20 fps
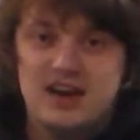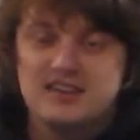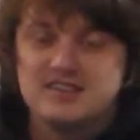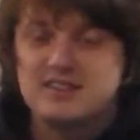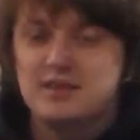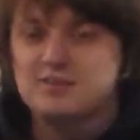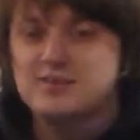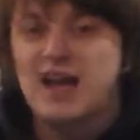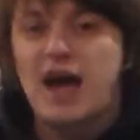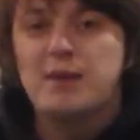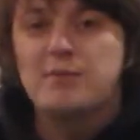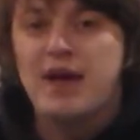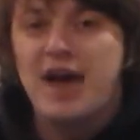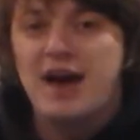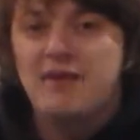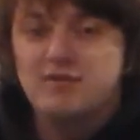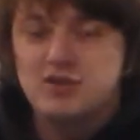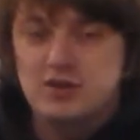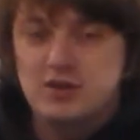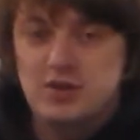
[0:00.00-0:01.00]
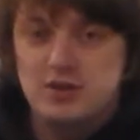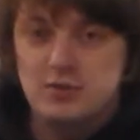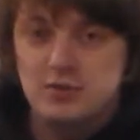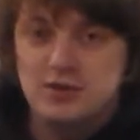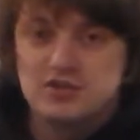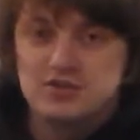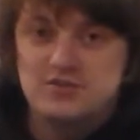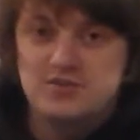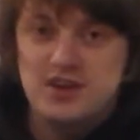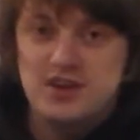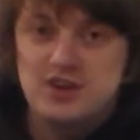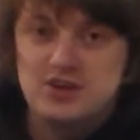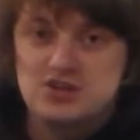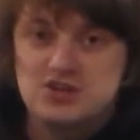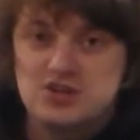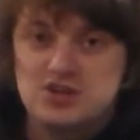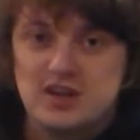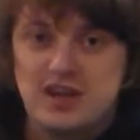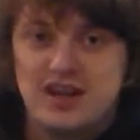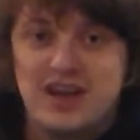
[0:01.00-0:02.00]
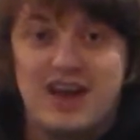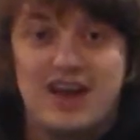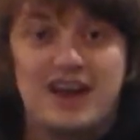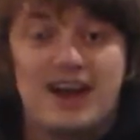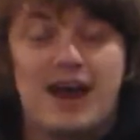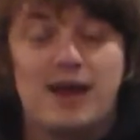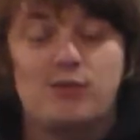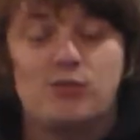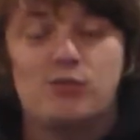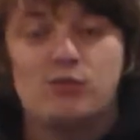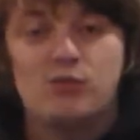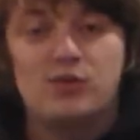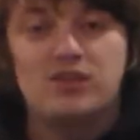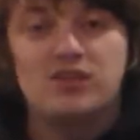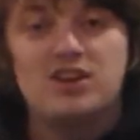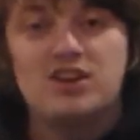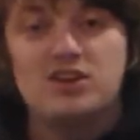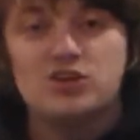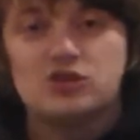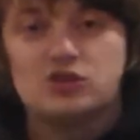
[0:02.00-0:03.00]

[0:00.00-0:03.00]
sometime after it was finished, and I really